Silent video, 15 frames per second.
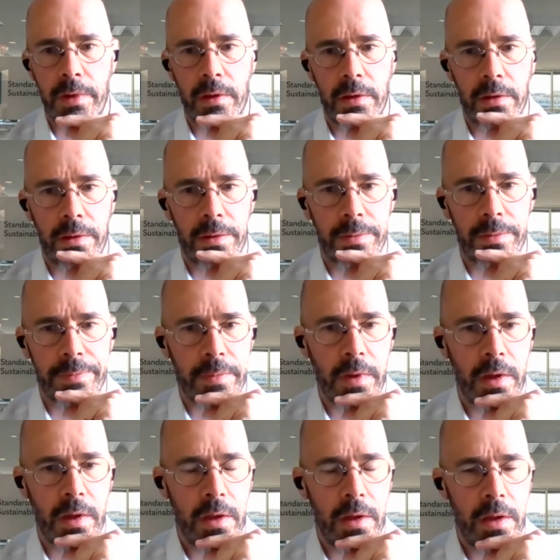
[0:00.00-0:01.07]

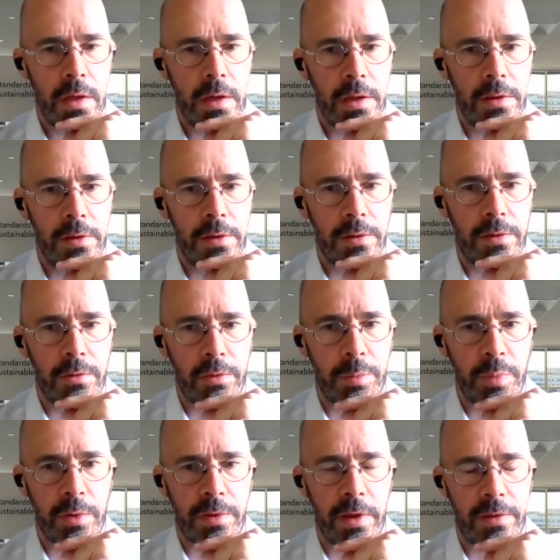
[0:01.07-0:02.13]
the
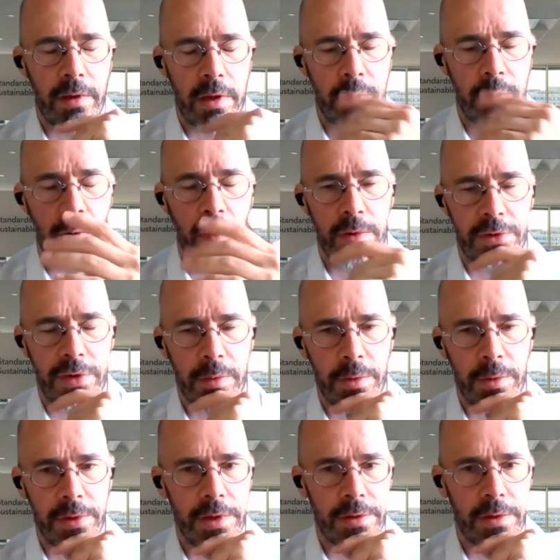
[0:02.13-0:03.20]
report that they publish
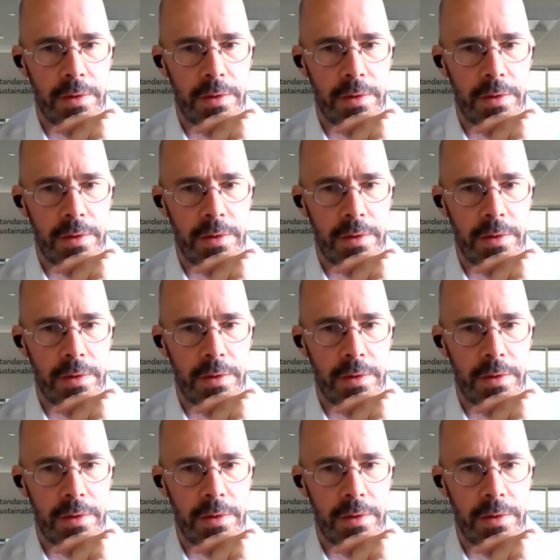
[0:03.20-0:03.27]
every year,